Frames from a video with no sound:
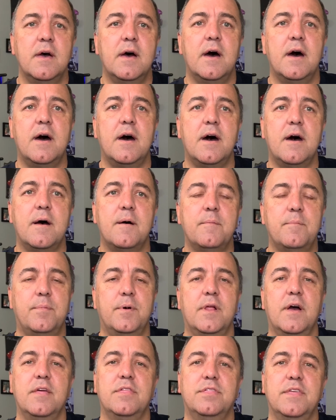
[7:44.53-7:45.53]
But
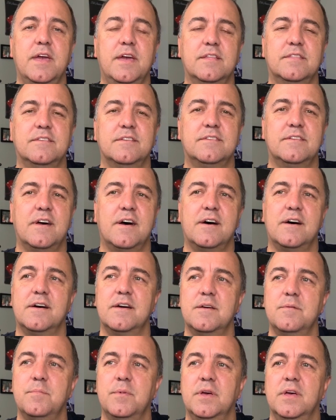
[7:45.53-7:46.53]
I think at the
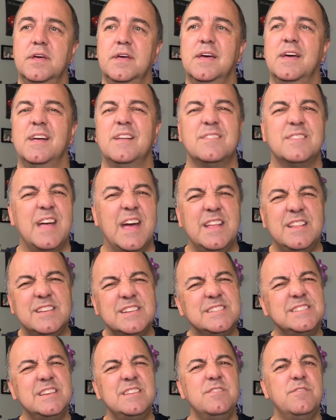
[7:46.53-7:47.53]
time, it
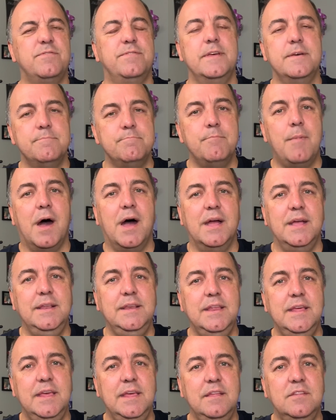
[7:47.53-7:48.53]
just didn't fit my
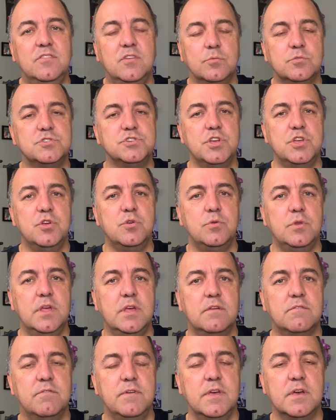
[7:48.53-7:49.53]
needs. It was a
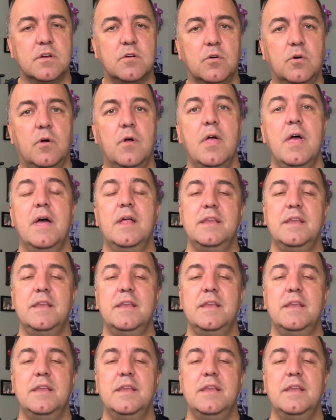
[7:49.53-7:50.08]
unique vehicle.